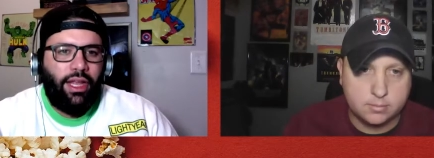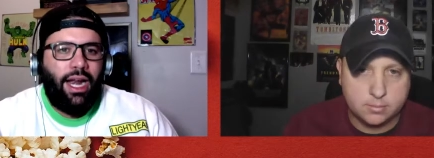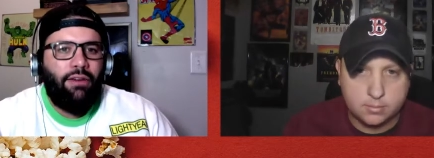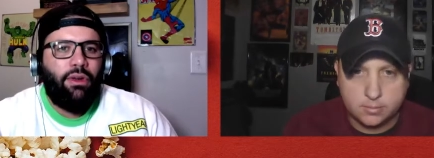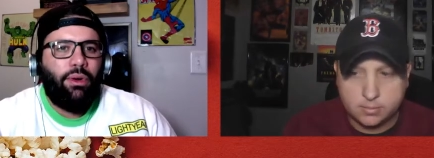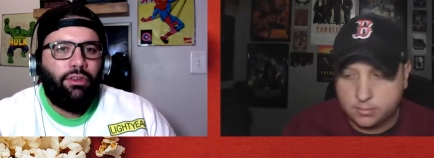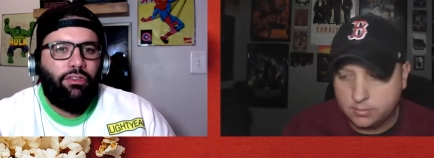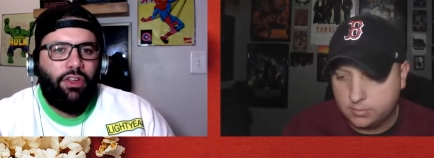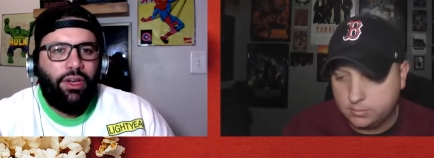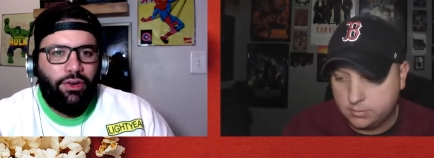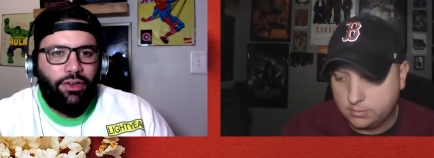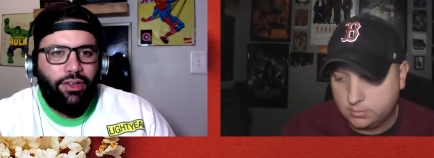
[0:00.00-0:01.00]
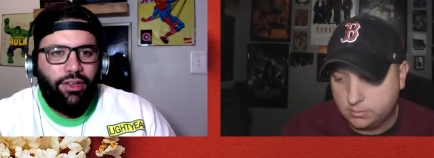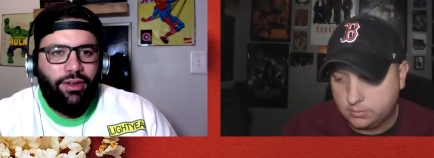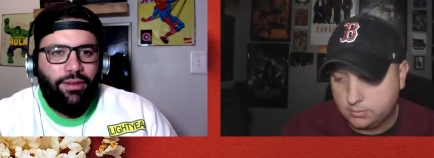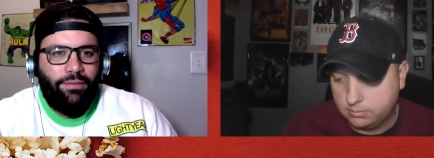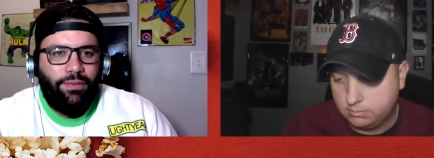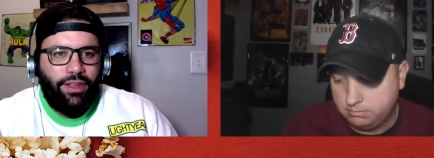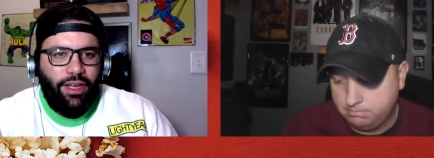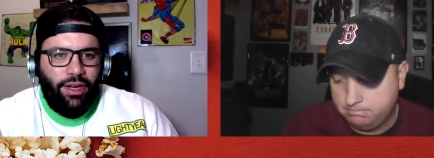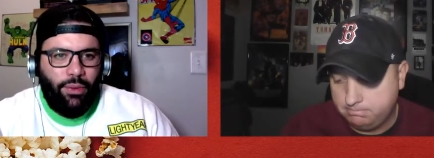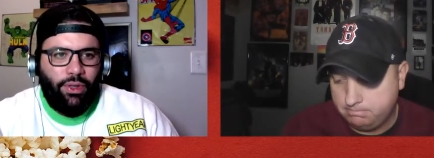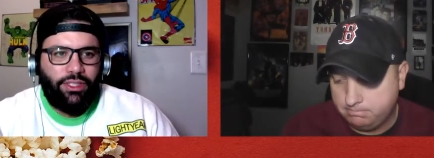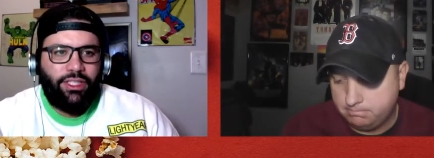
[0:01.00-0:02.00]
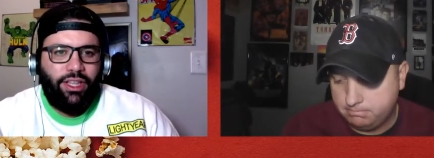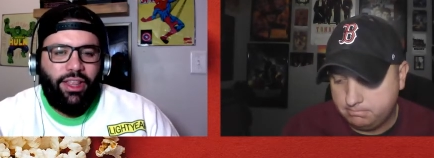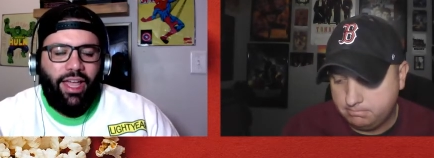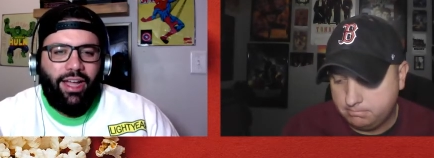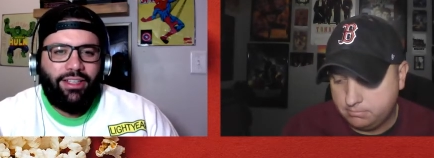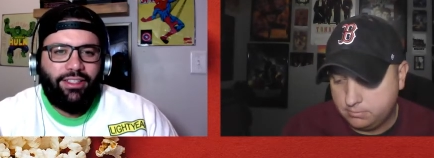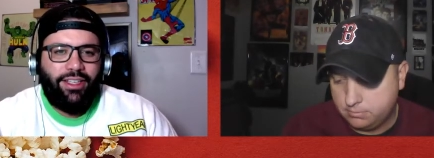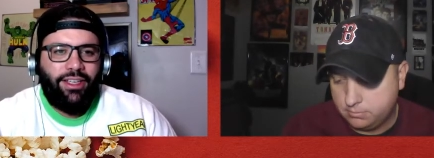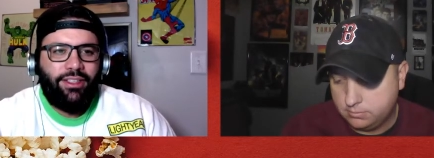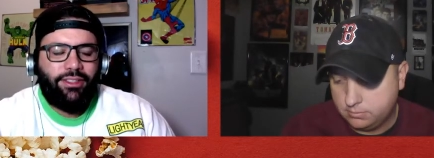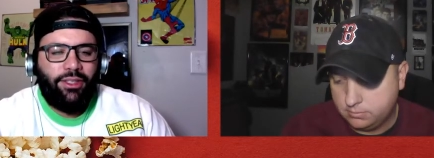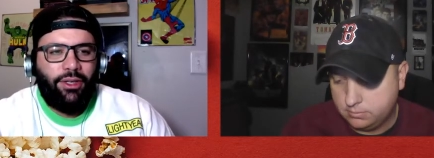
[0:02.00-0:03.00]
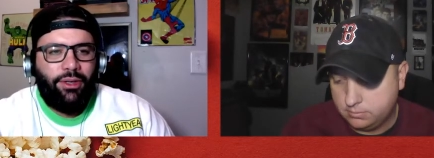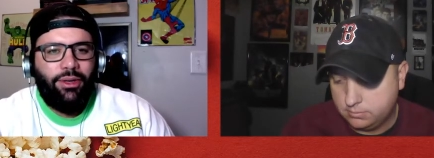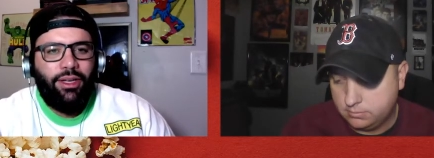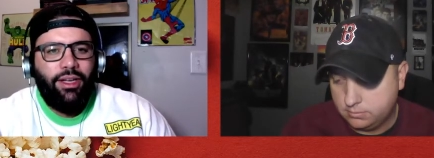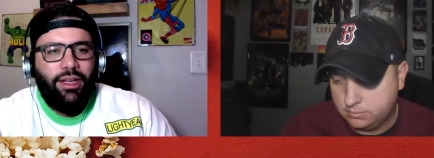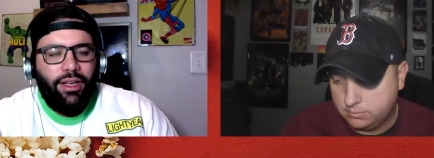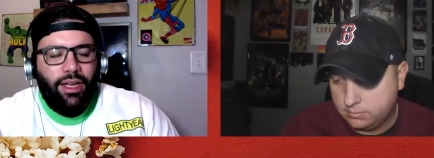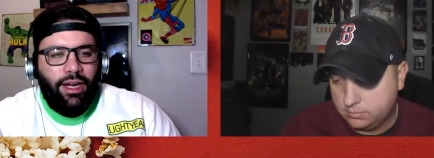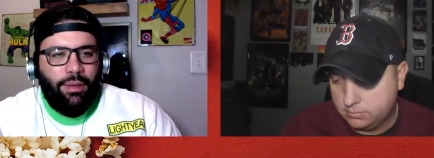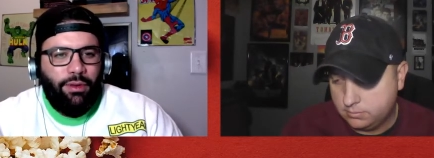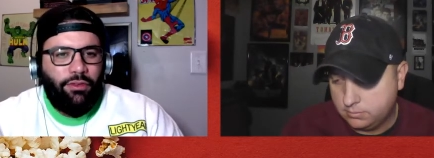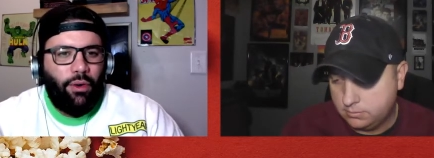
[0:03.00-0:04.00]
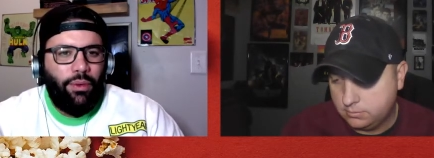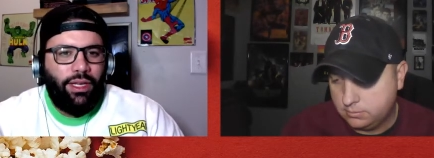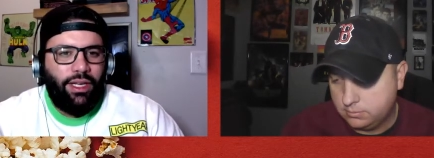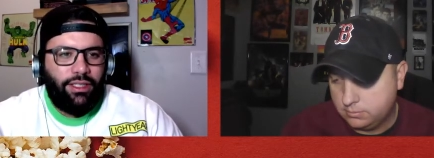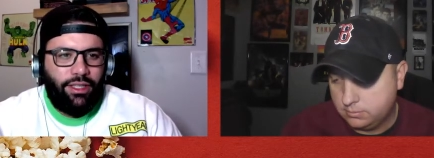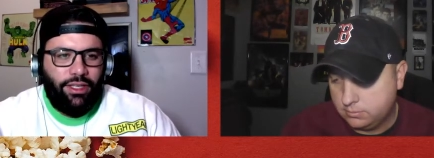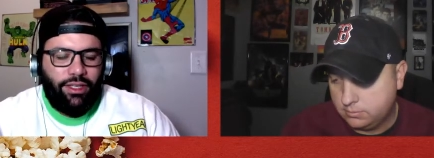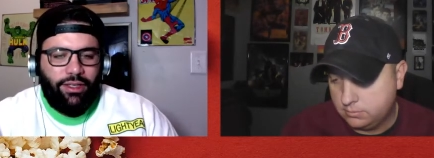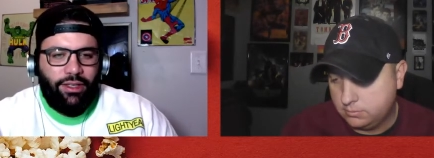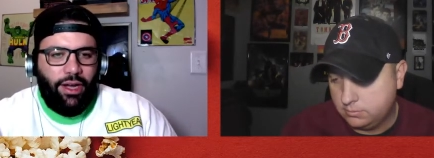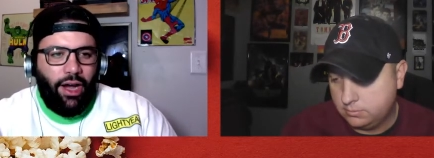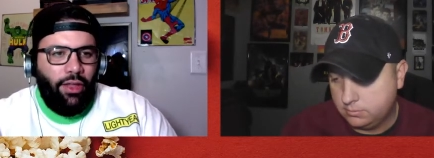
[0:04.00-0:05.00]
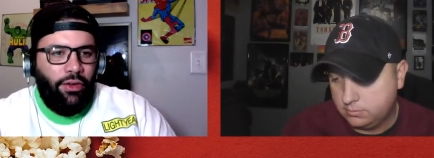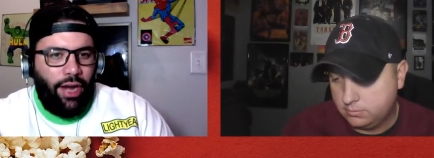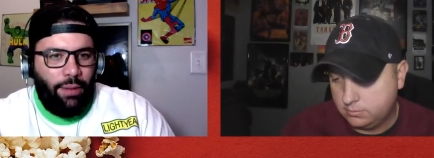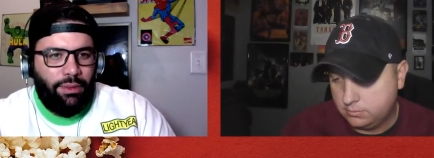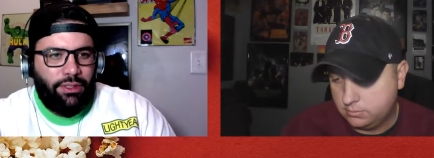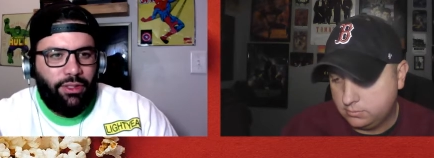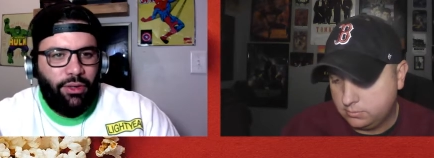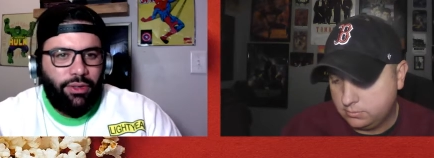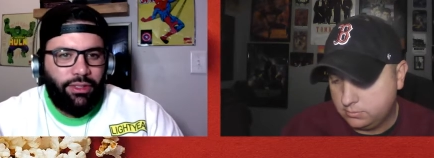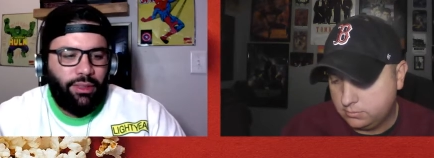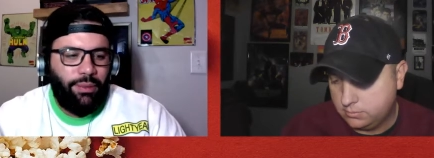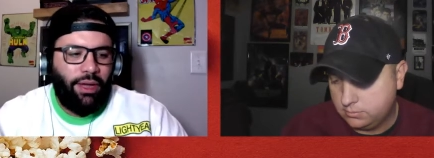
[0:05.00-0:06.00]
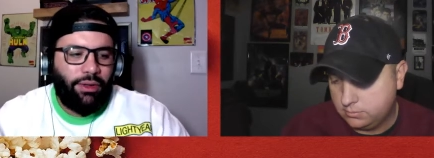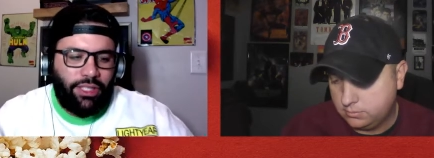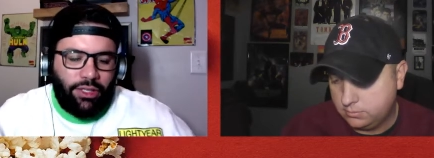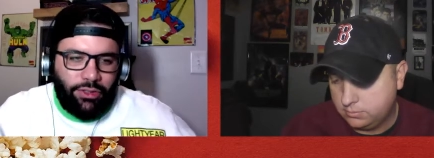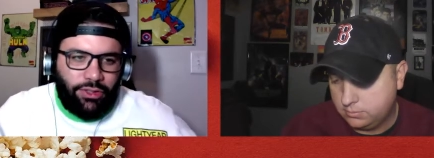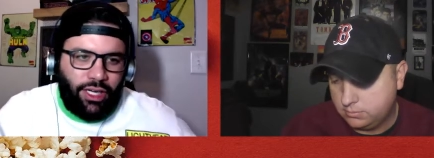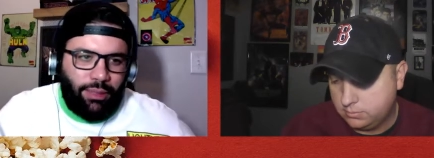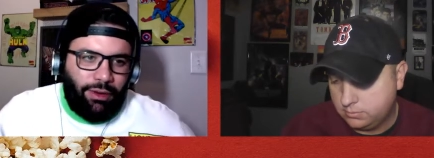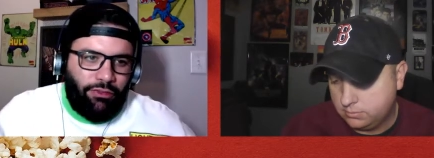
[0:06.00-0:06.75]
Speaker 1: everyone feared. And it wasn't that. And so, and before we get into the other episodes, I mean, that was, those are kind of my